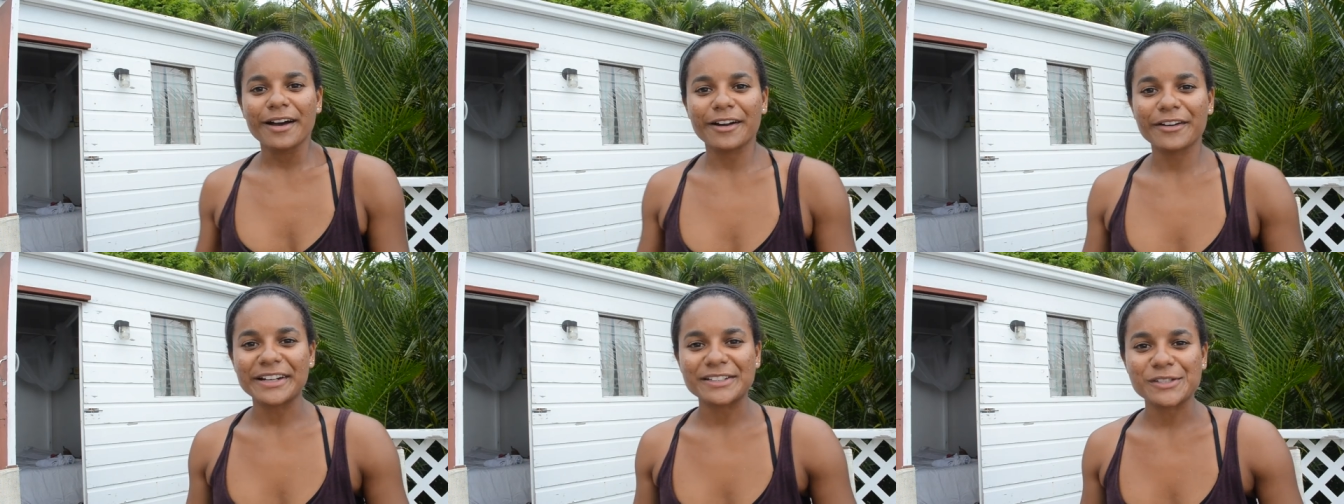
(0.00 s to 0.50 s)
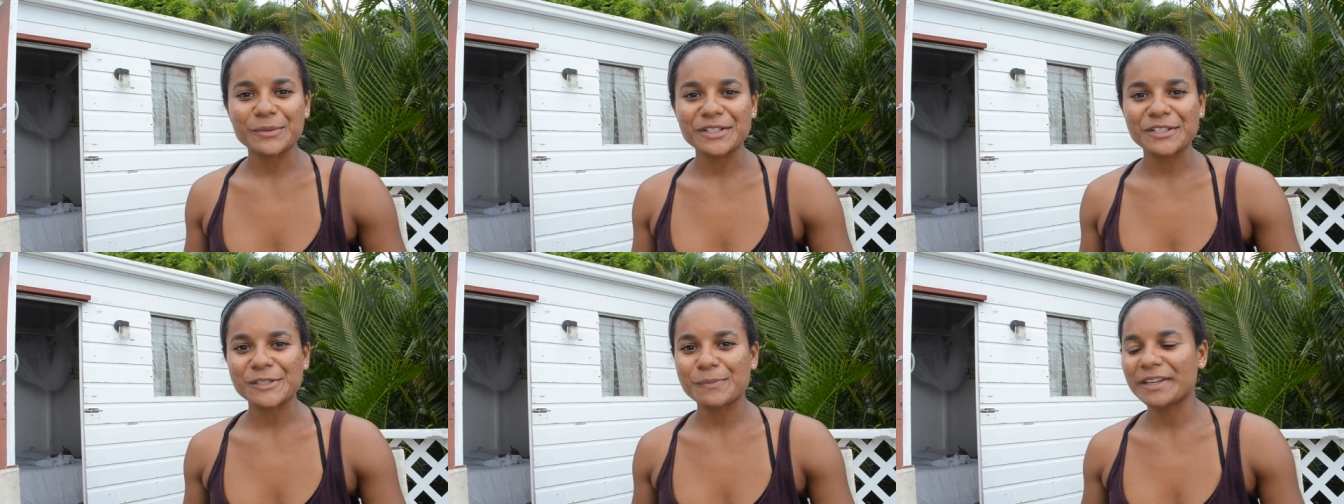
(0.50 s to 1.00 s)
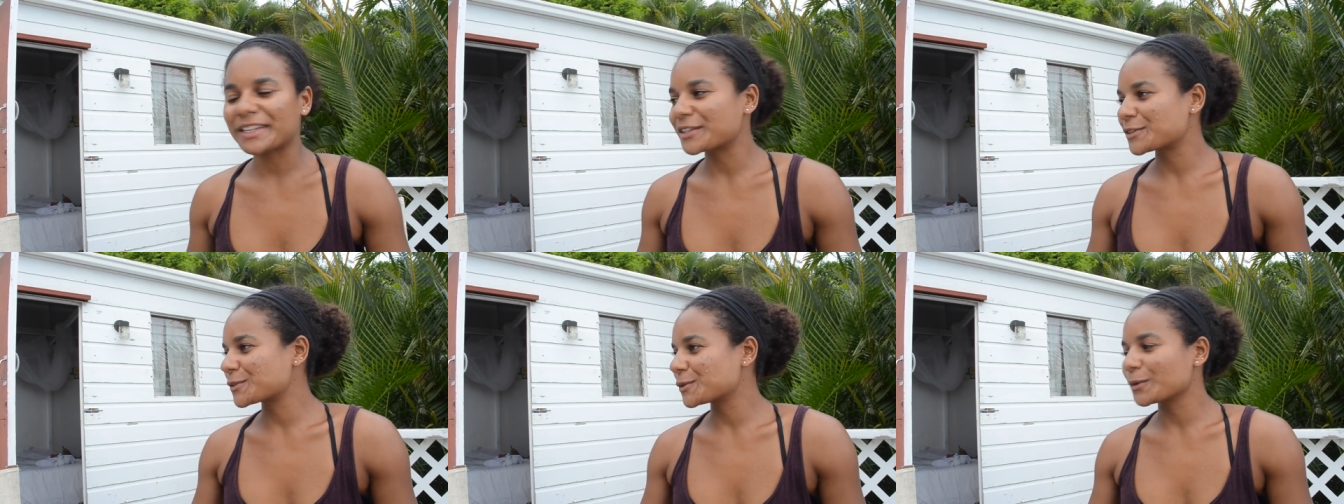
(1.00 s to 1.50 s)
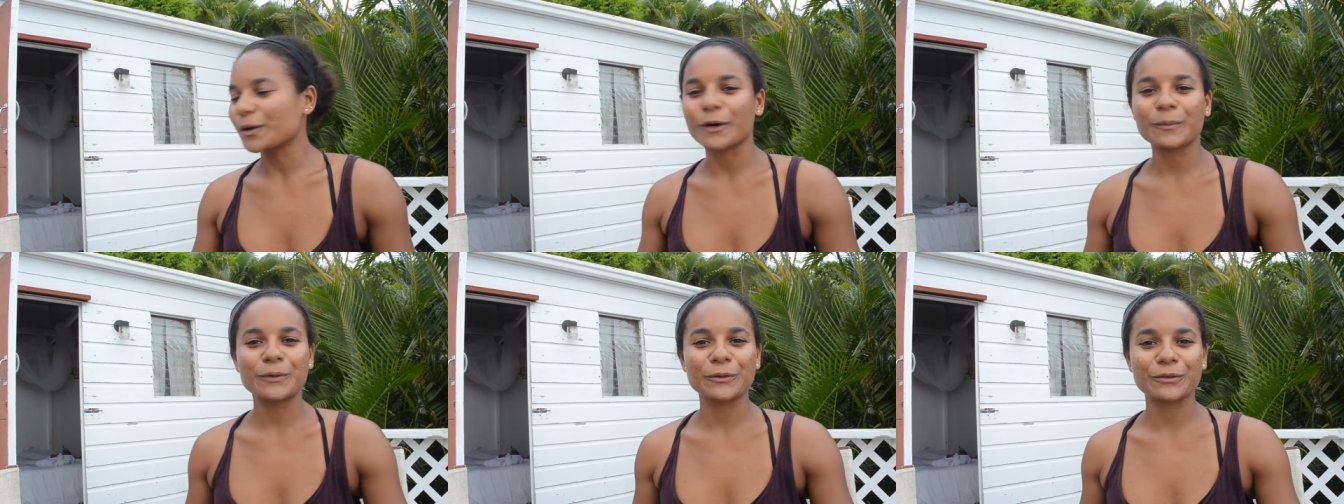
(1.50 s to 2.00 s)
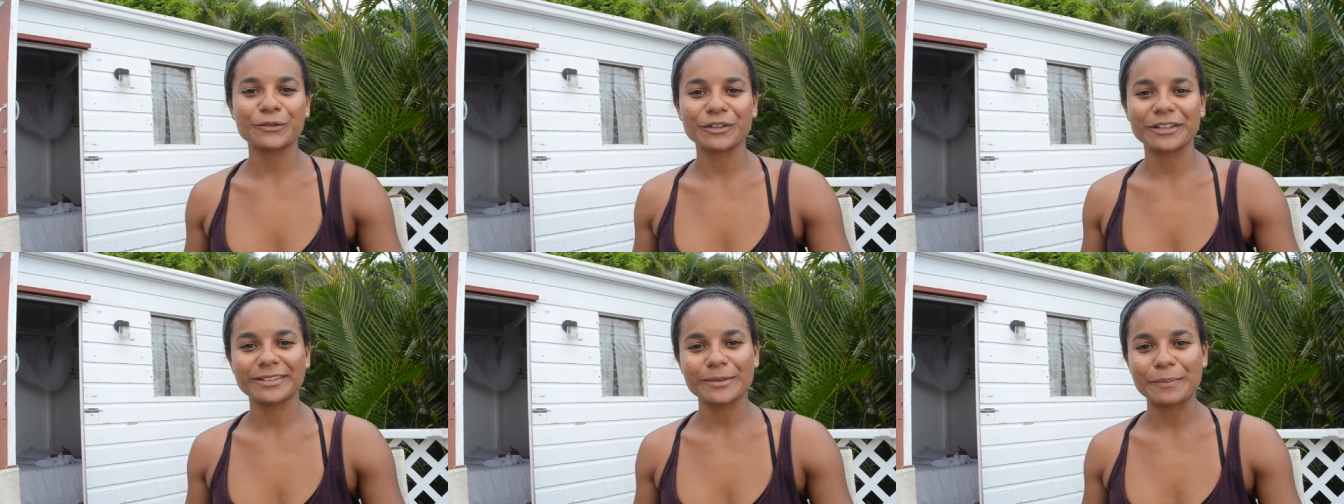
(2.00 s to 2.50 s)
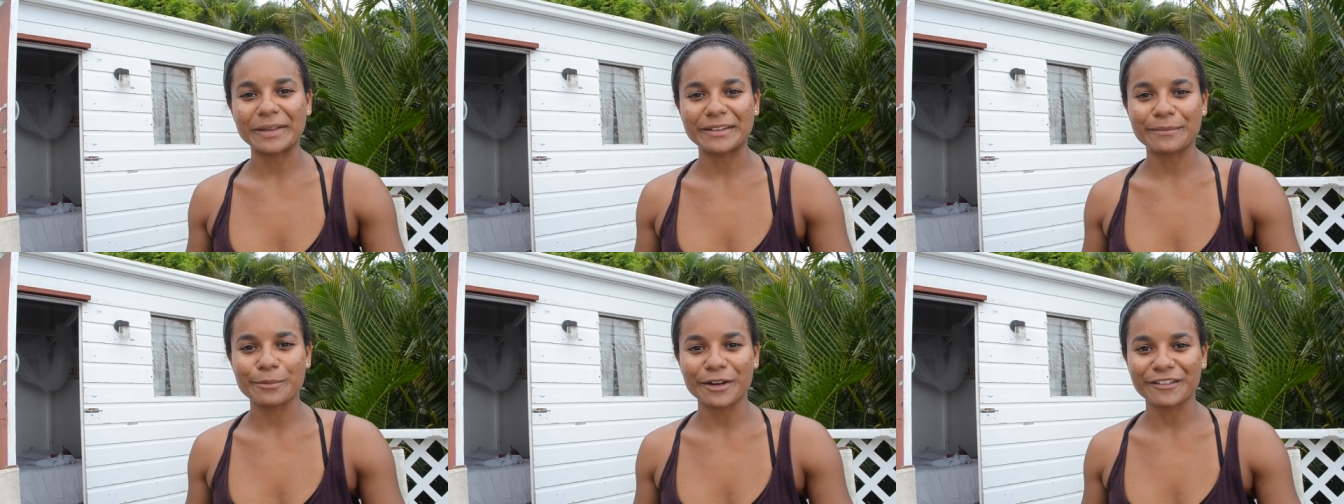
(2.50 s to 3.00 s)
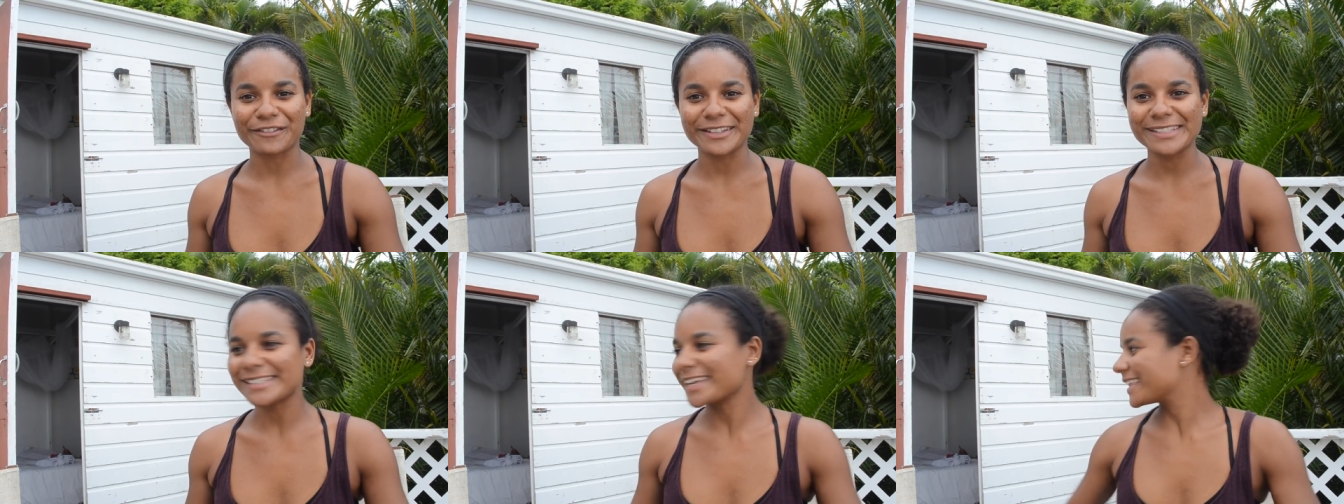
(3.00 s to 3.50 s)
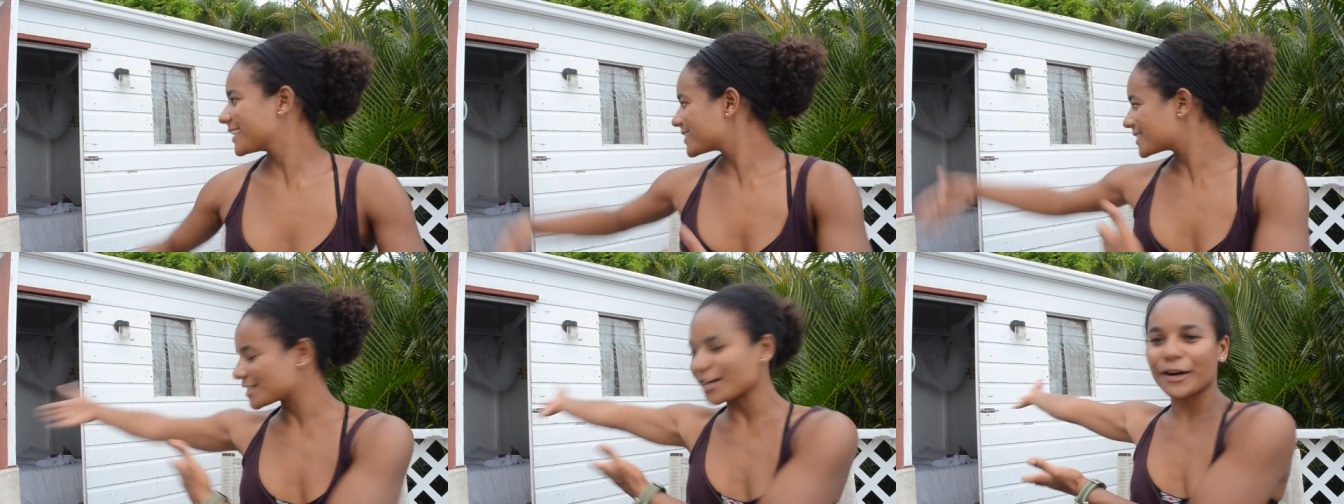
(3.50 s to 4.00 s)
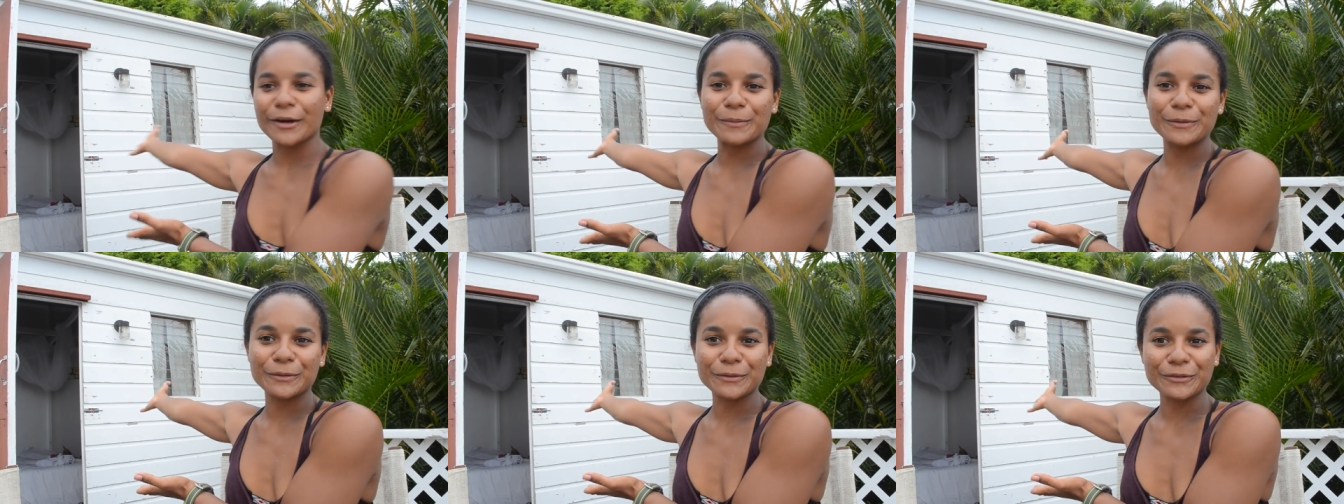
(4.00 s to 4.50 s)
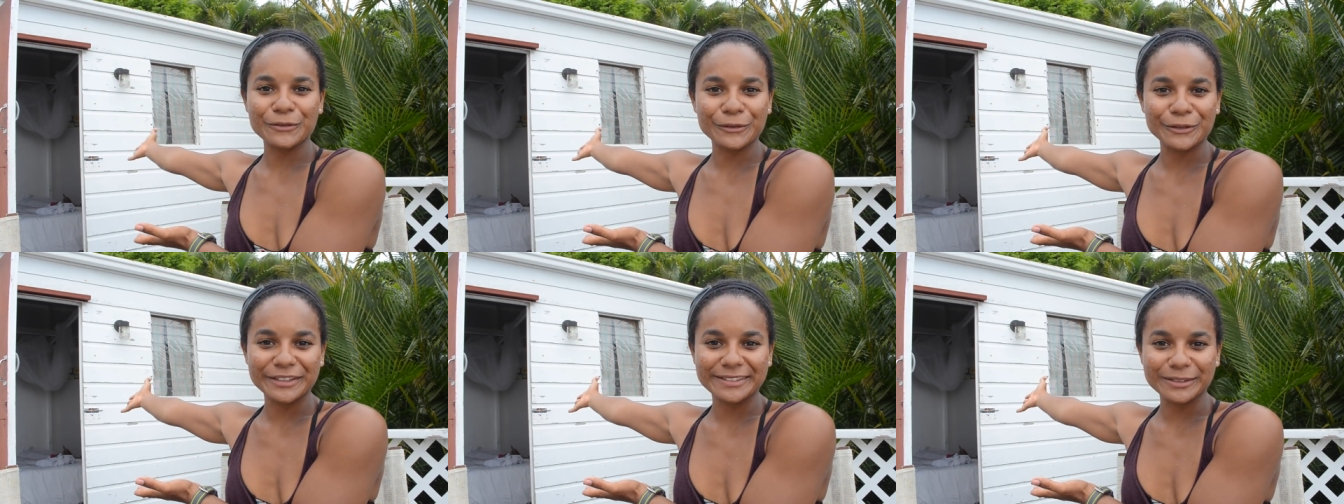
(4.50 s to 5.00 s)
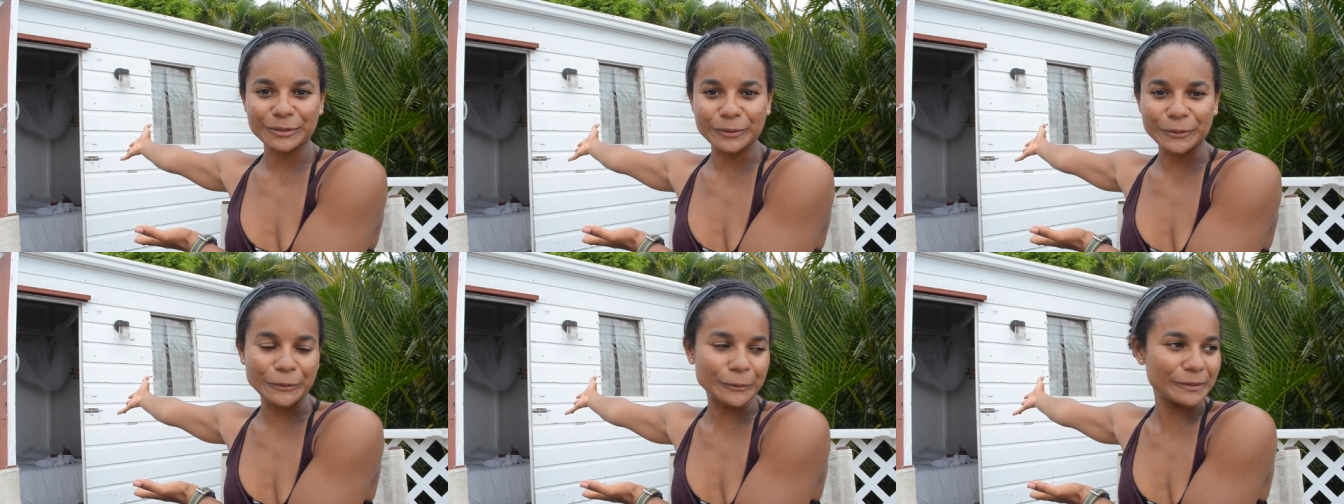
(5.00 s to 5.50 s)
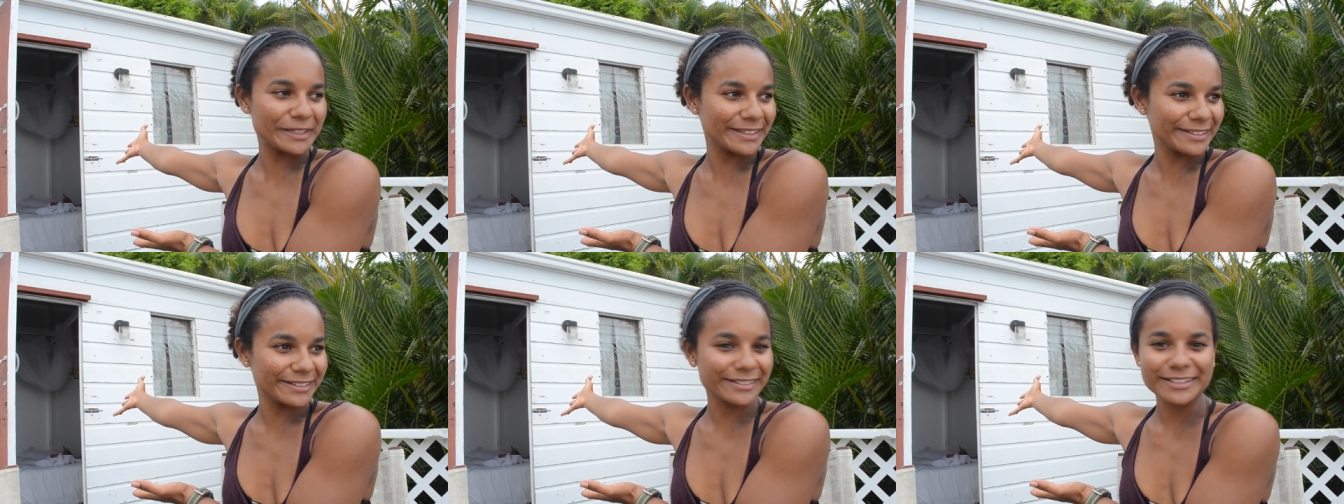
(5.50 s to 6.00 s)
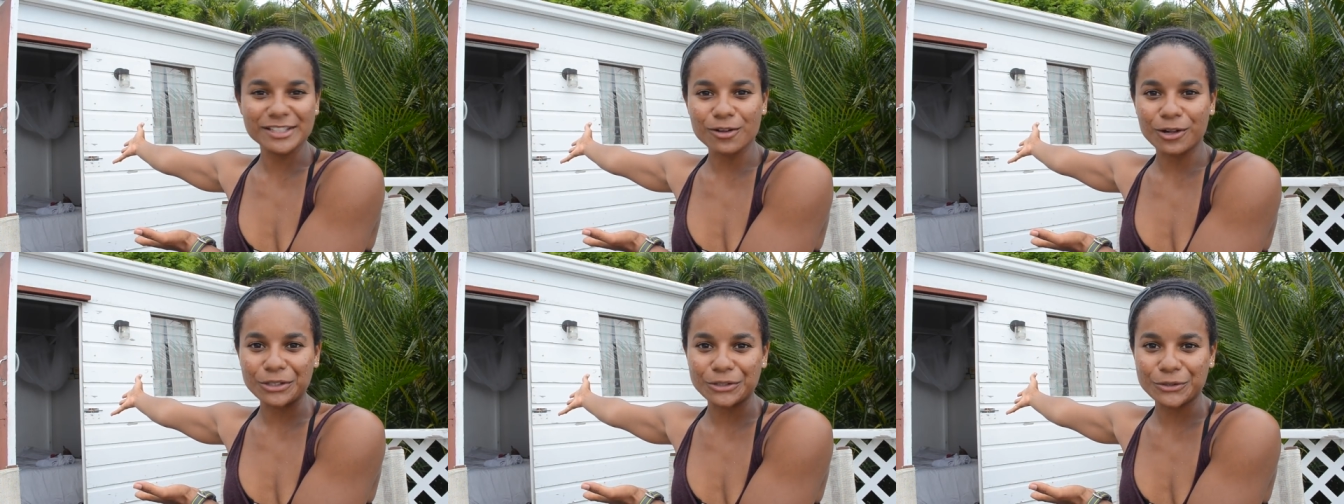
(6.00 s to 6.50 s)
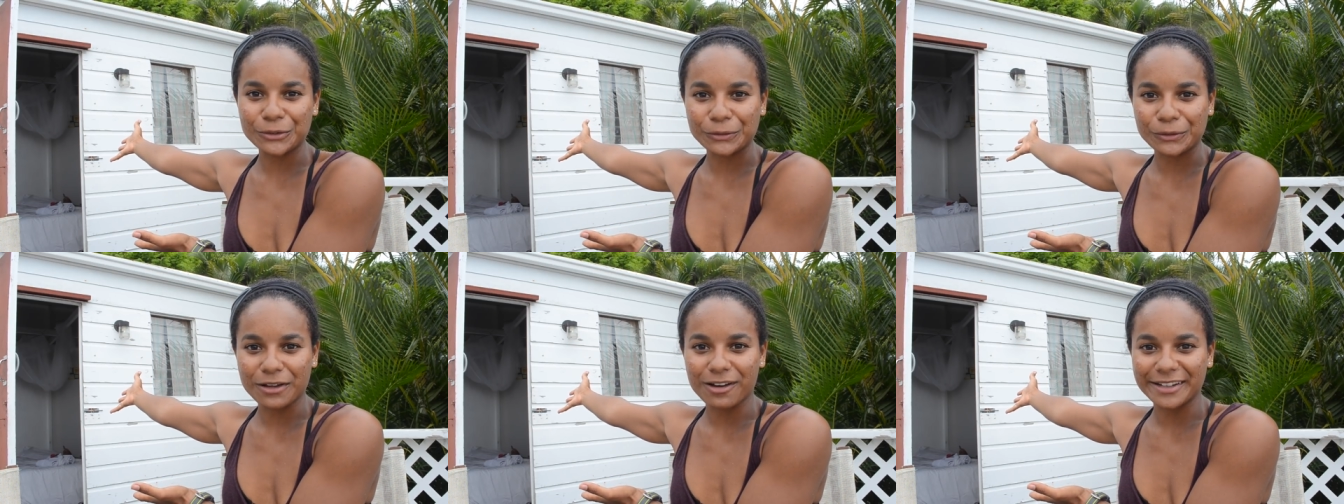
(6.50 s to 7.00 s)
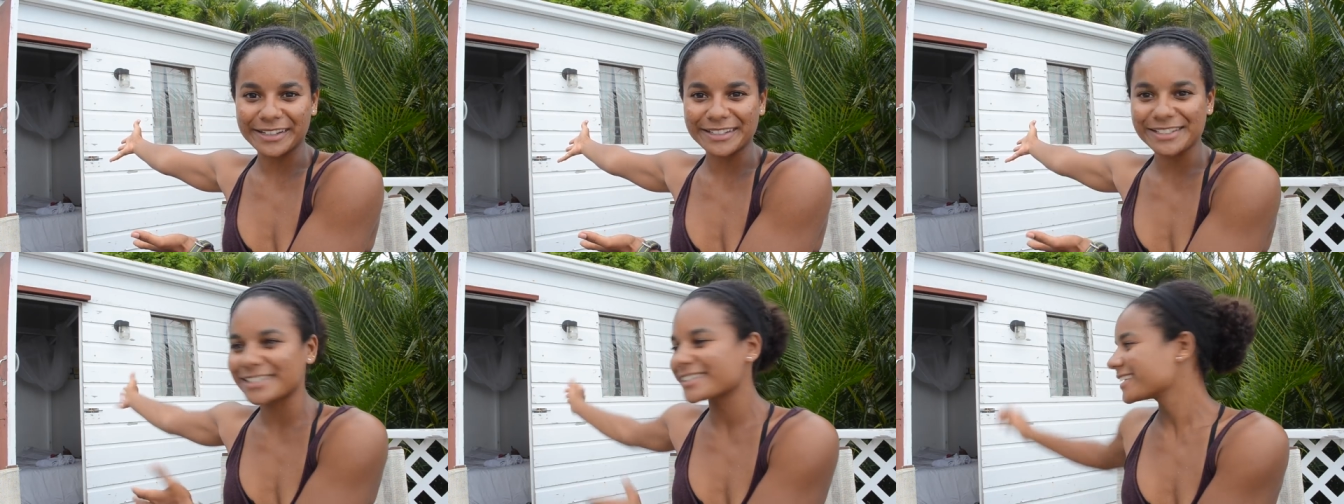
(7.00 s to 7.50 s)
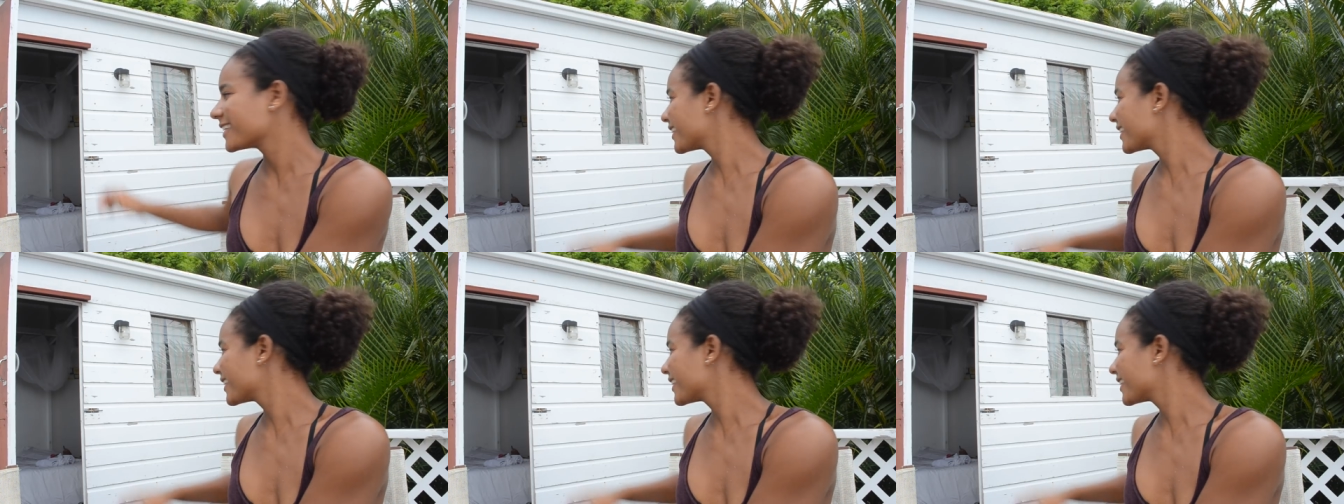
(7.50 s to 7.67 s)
Alright, so we just made it to our beautiful little bed and breakfast and this is our beautiful little room here. It's called the Turtle Cottage.